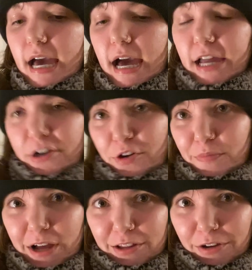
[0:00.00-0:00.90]
I know I'm
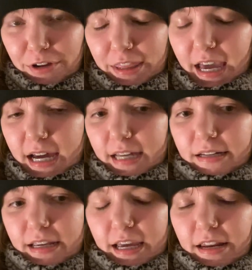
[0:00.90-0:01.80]
not alone in that,
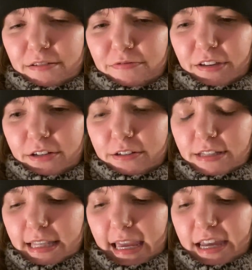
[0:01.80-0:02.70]
and it feels
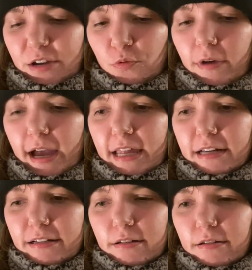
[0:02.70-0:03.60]
like
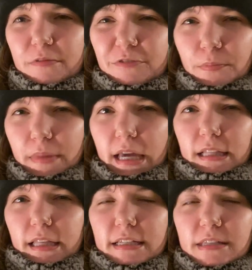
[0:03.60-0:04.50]
when, for me at
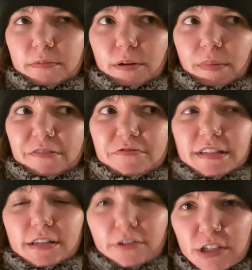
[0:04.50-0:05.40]
least, when my
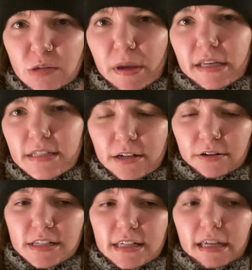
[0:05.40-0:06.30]
physical space
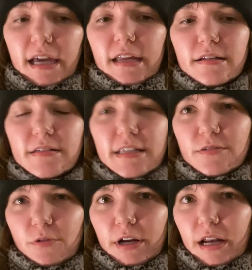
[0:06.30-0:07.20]
starts to get
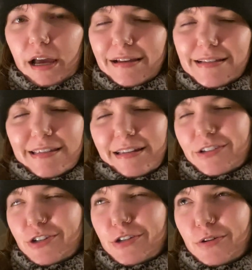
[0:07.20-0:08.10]
disorganized,
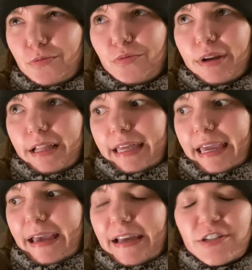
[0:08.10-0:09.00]
it's just a
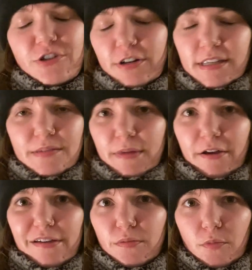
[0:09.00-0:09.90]
really, it stresses me out
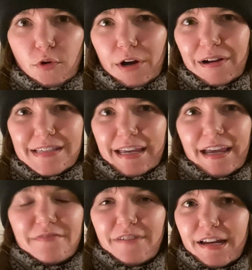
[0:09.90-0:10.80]
even more because I
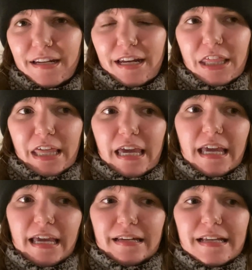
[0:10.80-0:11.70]
can't find
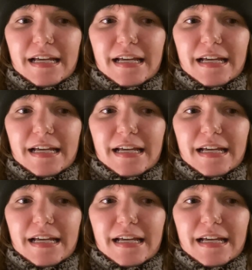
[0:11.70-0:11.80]
anything, and